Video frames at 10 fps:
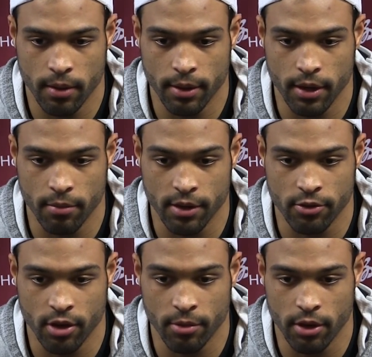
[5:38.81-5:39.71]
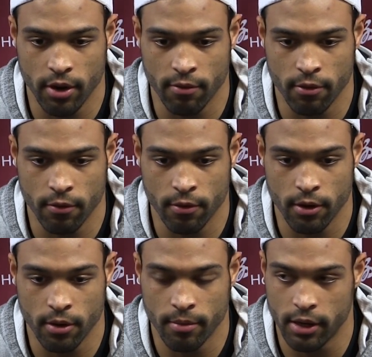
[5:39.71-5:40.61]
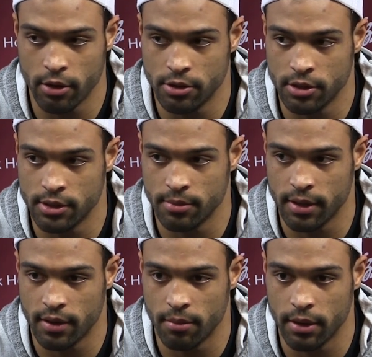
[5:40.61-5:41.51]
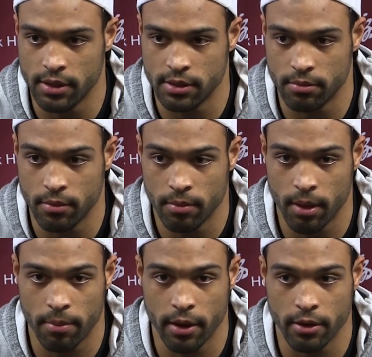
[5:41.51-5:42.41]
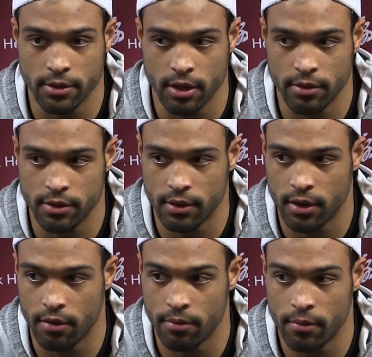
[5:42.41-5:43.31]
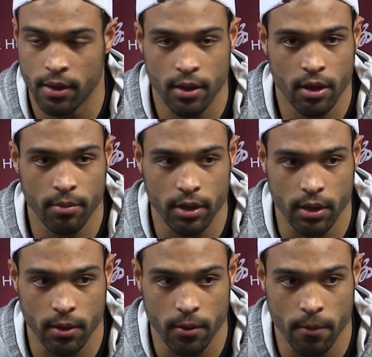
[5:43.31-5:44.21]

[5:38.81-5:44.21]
I mean, I'm extremely grateful for my coaches and my teammates and my parents, obviously, that have let me get here.